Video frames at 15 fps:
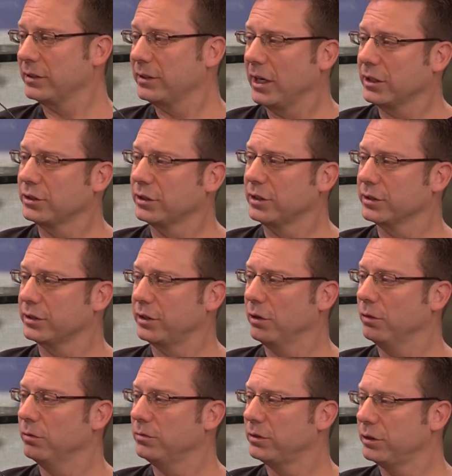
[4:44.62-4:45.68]
touch the
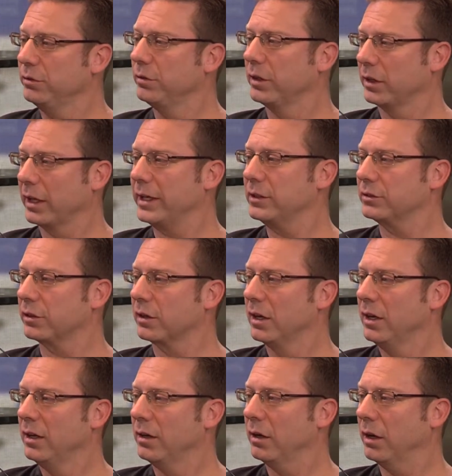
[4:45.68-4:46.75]
stone to the laser
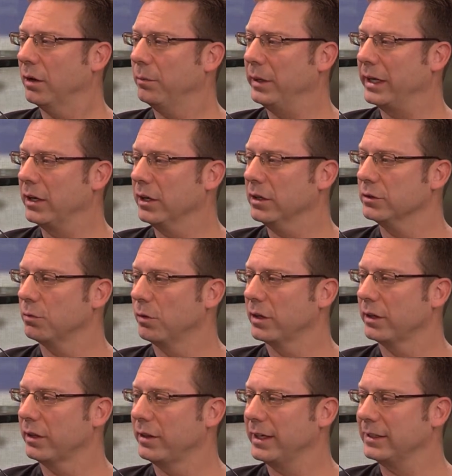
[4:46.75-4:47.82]
because one of
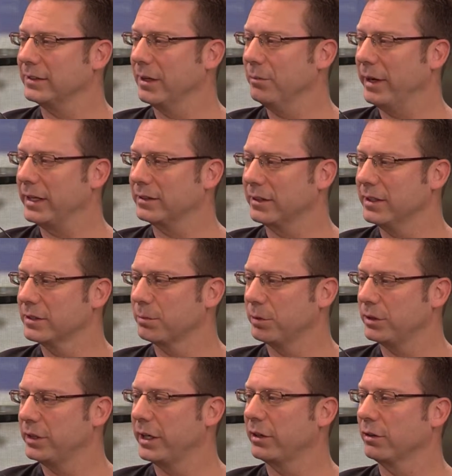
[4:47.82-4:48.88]
the things that makes this
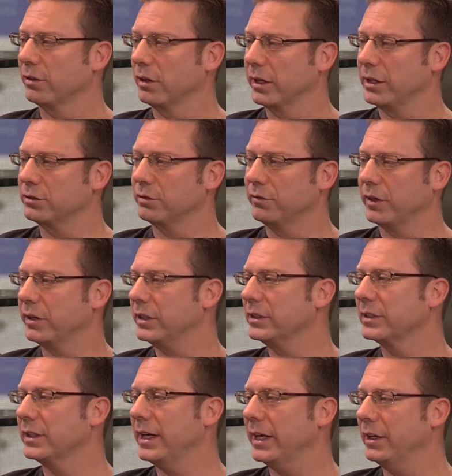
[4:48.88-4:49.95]
particular laser very
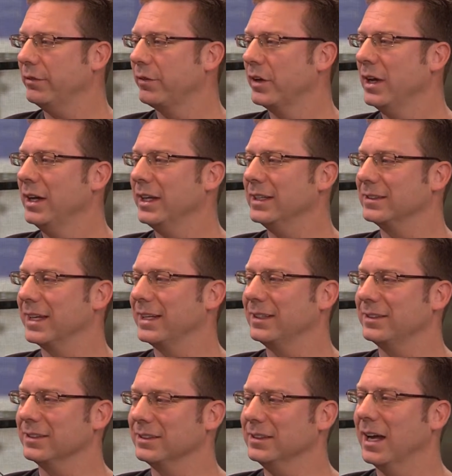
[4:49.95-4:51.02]
safe is that it
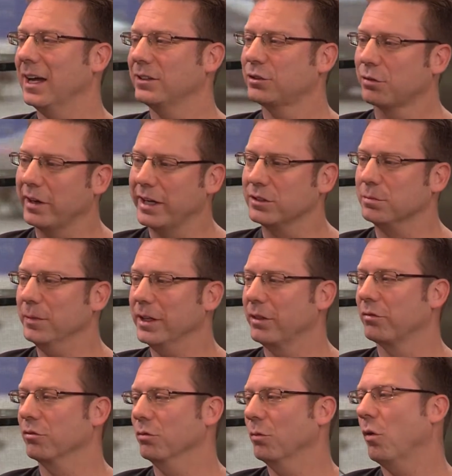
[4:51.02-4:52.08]
does not transmit
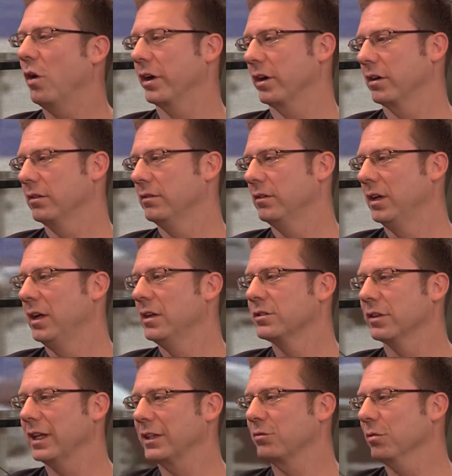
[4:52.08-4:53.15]
through water. So
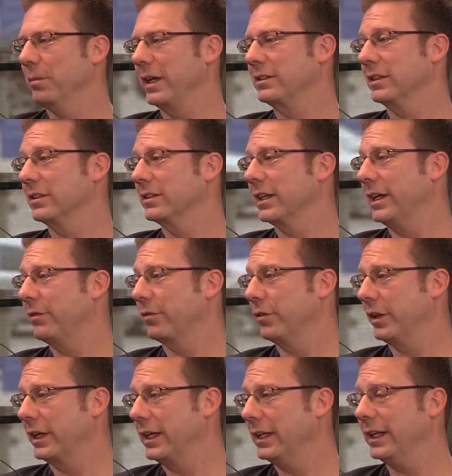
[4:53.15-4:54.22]
that's what makes it safe for the
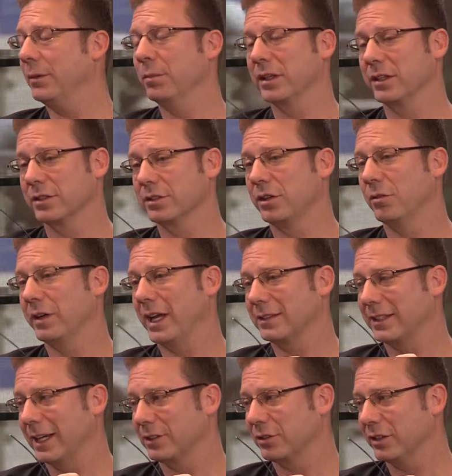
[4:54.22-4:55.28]
kidney. But the stone has
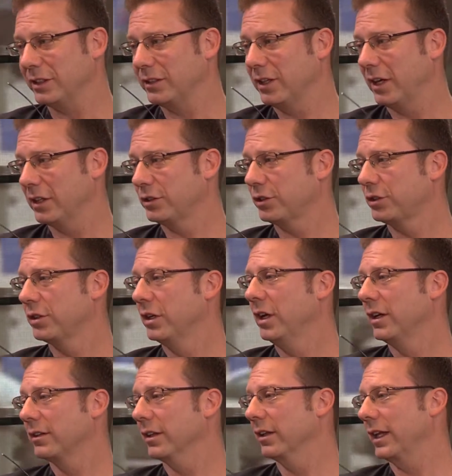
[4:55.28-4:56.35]
to actually touch
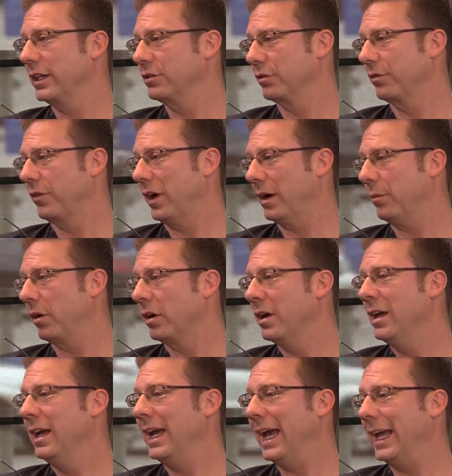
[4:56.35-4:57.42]
the laser fiber,
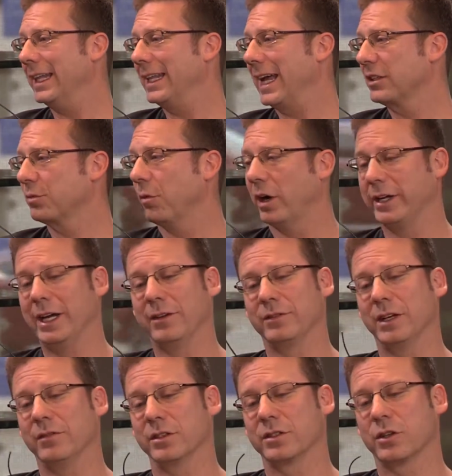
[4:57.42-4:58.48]
and that's why you have to
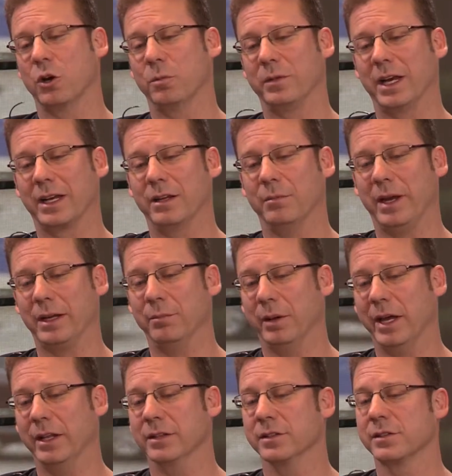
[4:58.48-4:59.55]
have a scope that can make
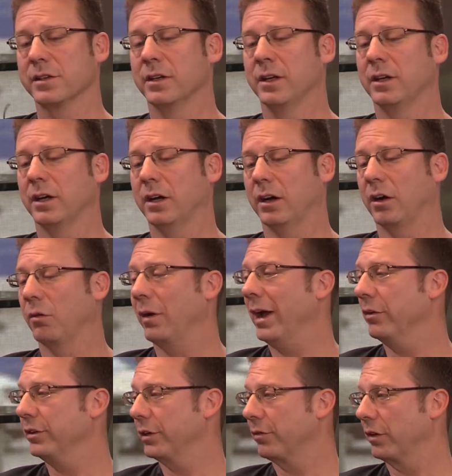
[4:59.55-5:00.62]
bends
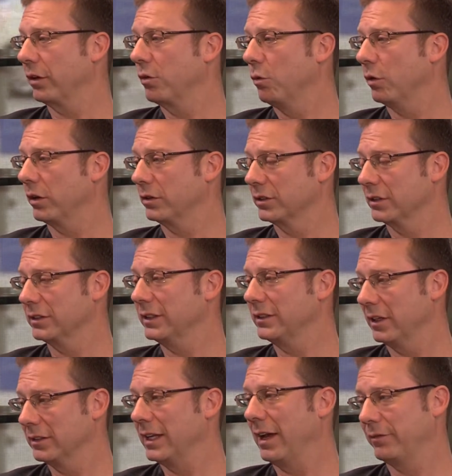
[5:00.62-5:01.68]
around different corners because it
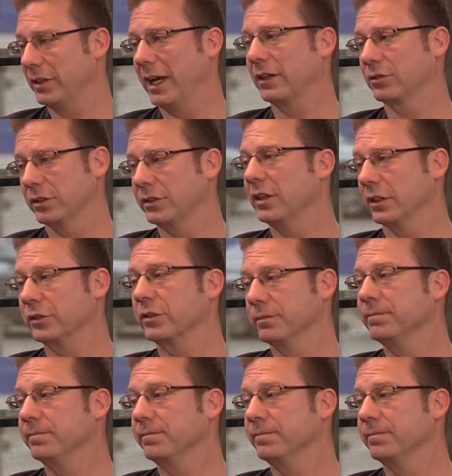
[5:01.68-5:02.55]
does have to actually touch it.